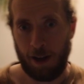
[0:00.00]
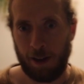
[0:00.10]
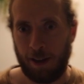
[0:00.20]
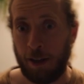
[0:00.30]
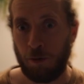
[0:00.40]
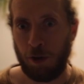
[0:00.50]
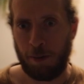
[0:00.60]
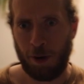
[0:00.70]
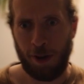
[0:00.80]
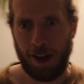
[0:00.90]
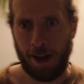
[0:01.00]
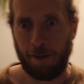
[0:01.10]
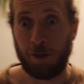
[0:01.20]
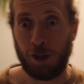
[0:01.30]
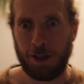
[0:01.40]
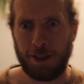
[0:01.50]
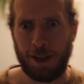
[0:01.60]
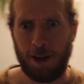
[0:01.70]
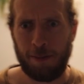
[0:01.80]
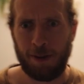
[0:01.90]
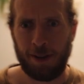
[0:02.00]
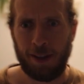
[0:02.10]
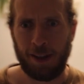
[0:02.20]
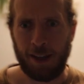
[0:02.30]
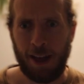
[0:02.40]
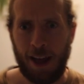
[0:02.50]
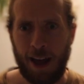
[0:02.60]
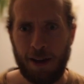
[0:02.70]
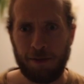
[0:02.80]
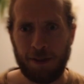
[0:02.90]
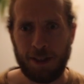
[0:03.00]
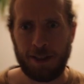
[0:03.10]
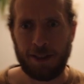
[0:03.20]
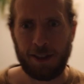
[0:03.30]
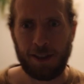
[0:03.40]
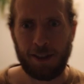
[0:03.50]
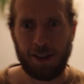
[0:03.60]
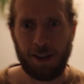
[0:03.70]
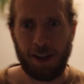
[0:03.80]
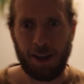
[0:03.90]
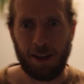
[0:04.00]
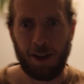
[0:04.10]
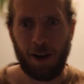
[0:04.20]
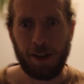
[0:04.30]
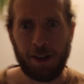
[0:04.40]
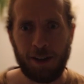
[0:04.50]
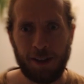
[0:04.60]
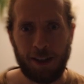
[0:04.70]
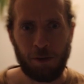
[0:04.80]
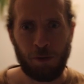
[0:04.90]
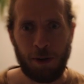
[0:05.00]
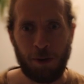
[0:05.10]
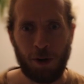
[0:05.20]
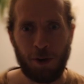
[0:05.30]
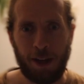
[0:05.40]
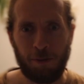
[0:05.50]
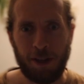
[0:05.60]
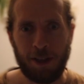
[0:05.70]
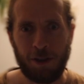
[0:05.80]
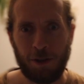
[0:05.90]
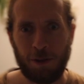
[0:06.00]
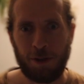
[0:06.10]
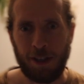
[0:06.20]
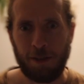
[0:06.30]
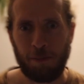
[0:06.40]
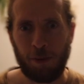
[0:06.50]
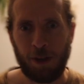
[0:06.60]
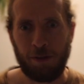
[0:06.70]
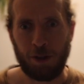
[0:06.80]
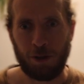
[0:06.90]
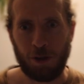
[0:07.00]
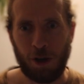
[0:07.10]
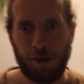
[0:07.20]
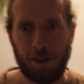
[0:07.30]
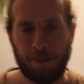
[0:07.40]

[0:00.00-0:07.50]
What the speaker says: Git repo that I've just set up, and then I have this other Git repo that we used in the previous tutorial.